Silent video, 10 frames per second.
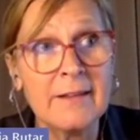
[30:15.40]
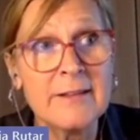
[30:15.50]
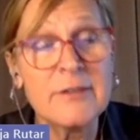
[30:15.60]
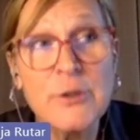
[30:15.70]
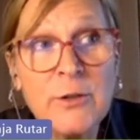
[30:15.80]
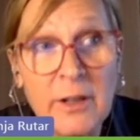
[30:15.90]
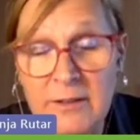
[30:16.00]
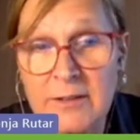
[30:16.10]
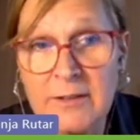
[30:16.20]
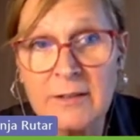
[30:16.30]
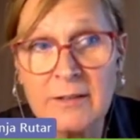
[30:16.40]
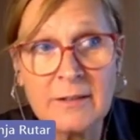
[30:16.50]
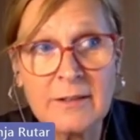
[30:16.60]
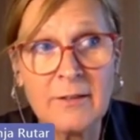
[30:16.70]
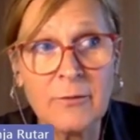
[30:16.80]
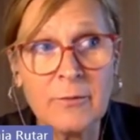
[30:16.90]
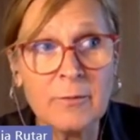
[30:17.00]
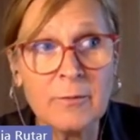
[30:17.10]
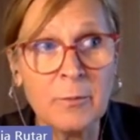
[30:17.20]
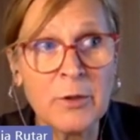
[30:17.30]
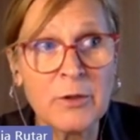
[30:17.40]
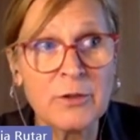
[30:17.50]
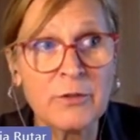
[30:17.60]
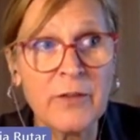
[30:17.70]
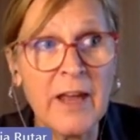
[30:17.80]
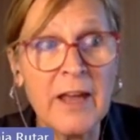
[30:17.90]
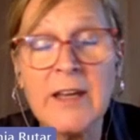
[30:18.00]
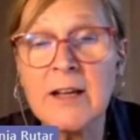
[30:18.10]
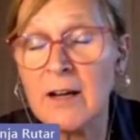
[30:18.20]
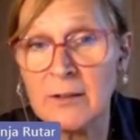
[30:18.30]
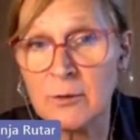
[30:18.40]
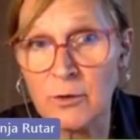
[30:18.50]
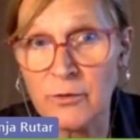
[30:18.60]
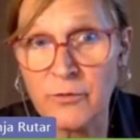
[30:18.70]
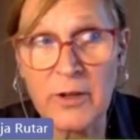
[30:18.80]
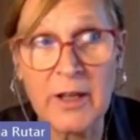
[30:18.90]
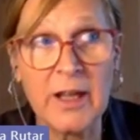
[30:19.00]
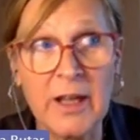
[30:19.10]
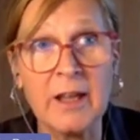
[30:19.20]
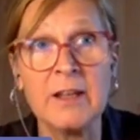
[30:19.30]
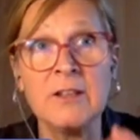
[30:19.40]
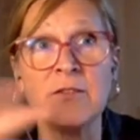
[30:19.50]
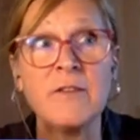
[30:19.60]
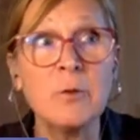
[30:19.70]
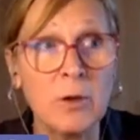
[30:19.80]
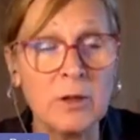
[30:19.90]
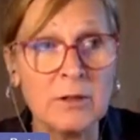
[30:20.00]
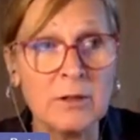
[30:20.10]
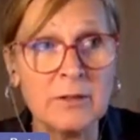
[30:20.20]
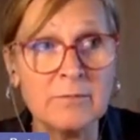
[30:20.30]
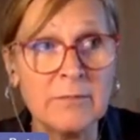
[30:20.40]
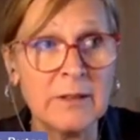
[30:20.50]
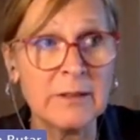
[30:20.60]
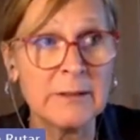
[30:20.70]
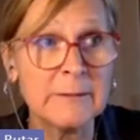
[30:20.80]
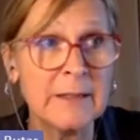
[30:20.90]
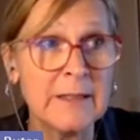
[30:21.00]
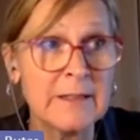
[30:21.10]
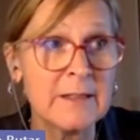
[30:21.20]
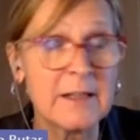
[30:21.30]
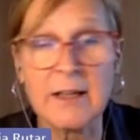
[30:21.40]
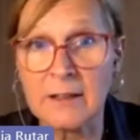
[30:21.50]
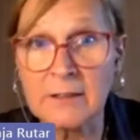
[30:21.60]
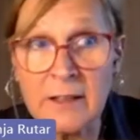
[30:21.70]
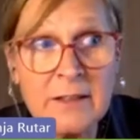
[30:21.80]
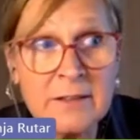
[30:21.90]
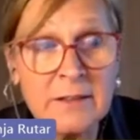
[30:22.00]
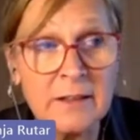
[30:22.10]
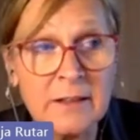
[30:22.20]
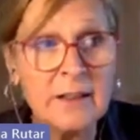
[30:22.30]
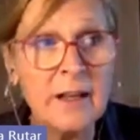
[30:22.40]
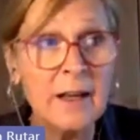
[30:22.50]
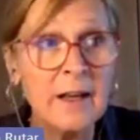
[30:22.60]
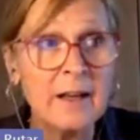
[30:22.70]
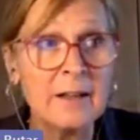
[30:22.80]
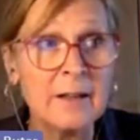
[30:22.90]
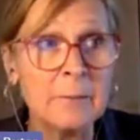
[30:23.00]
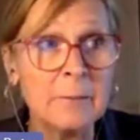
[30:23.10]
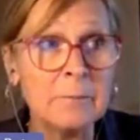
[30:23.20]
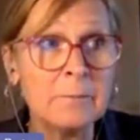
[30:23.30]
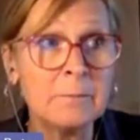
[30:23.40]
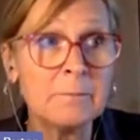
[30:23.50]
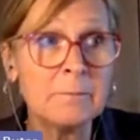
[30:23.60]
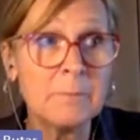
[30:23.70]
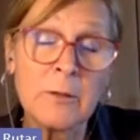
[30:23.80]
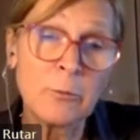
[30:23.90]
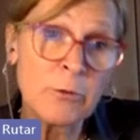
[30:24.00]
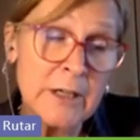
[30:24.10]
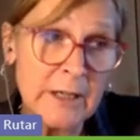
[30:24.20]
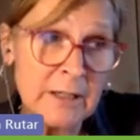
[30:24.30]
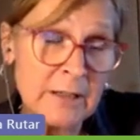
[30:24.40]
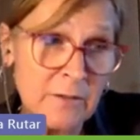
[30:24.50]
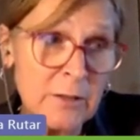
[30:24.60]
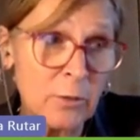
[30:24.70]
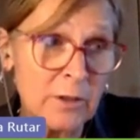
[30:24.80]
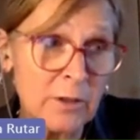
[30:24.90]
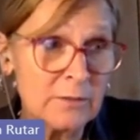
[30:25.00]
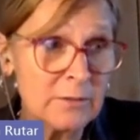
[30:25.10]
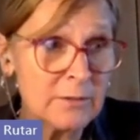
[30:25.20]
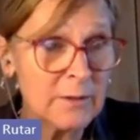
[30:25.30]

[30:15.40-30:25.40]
students because of any kind of individual, let's say, characteristics, really individual